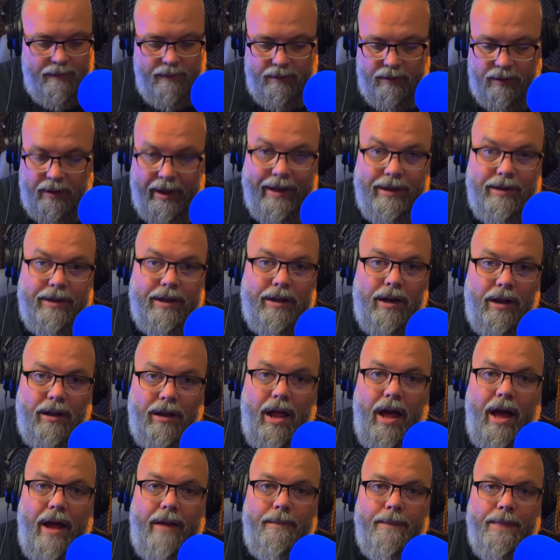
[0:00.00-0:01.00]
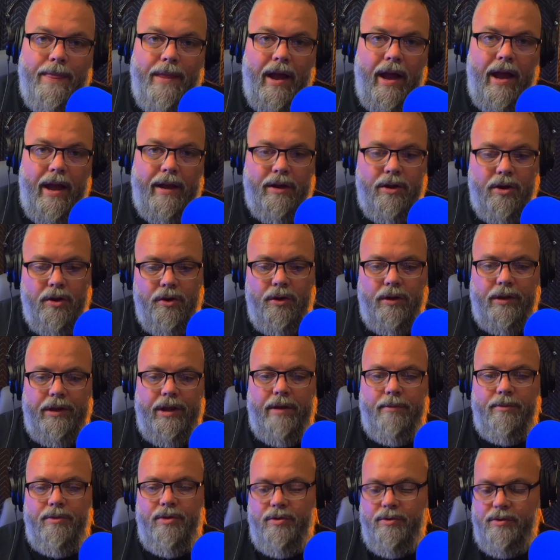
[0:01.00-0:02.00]
liked it a lot. I
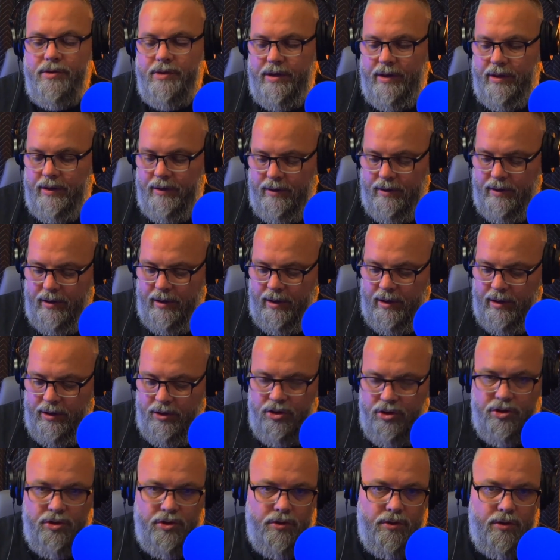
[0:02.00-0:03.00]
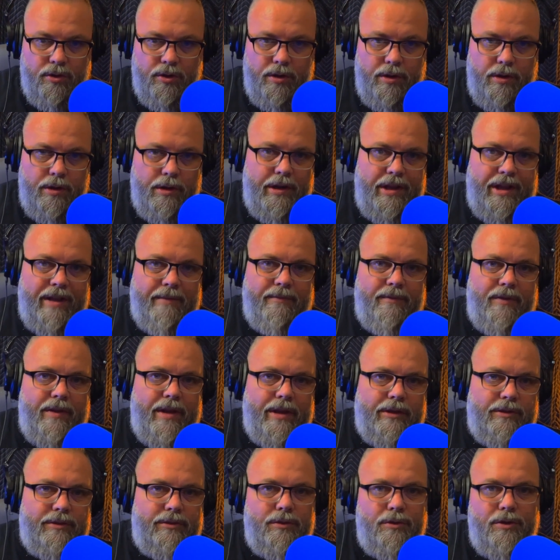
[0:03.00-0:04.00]
currently am using the Shure
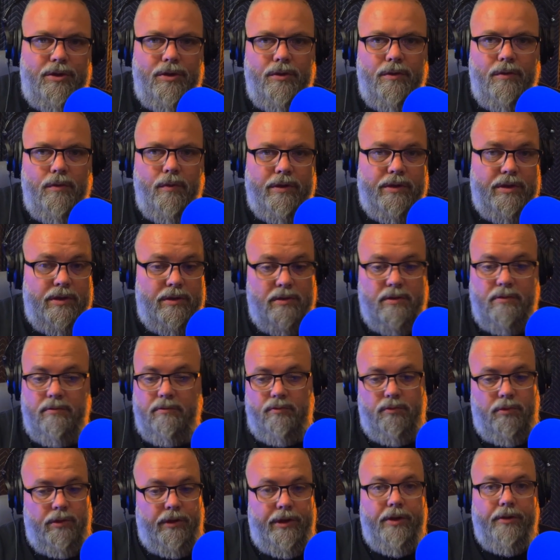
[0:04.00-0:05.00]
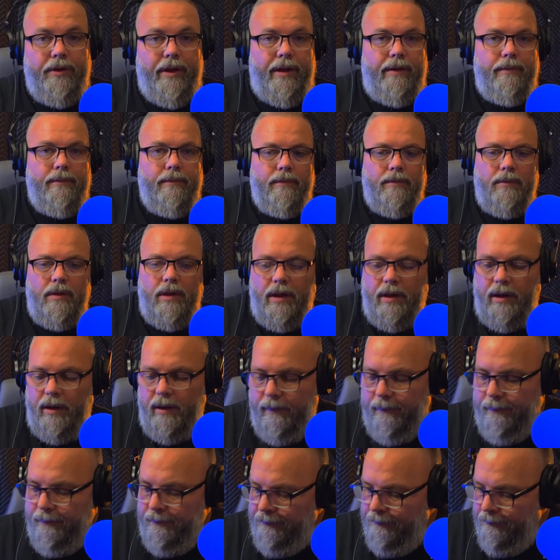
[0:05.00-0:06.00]
MVX2U, which is really great.
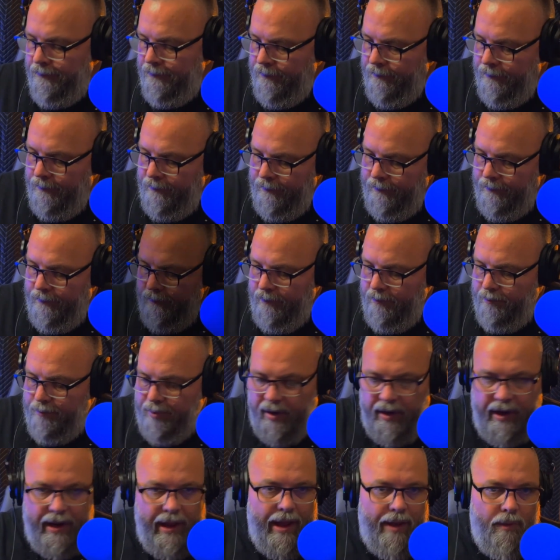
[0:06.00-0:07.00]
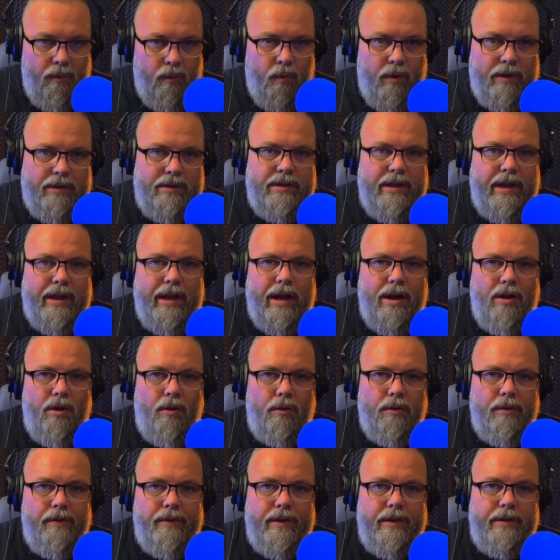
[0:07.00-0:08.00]
But once I got a
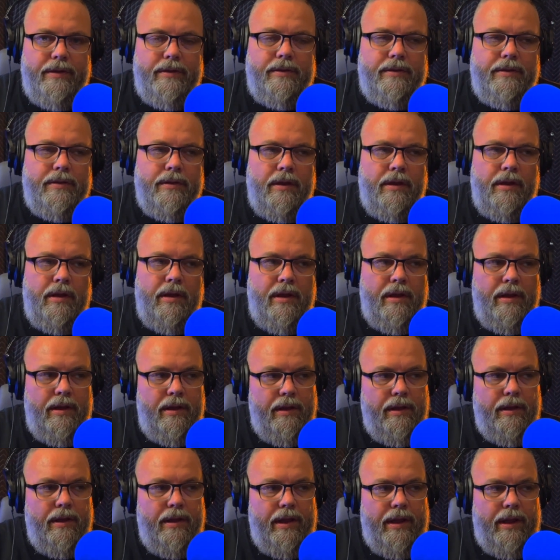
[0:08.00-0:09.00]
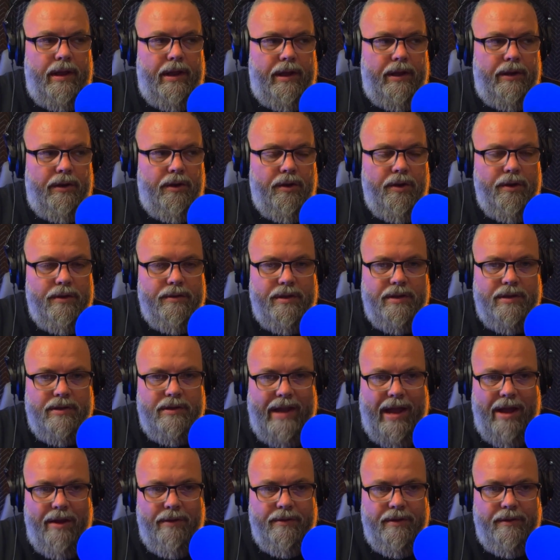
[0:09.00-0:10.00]
hold of this and heard the
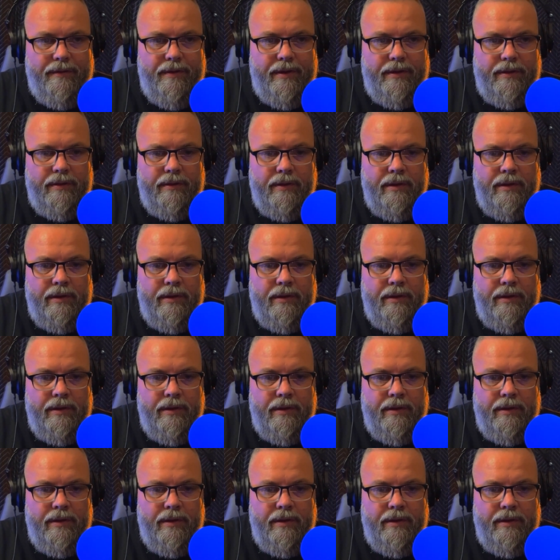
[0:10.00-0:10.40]
sound of it,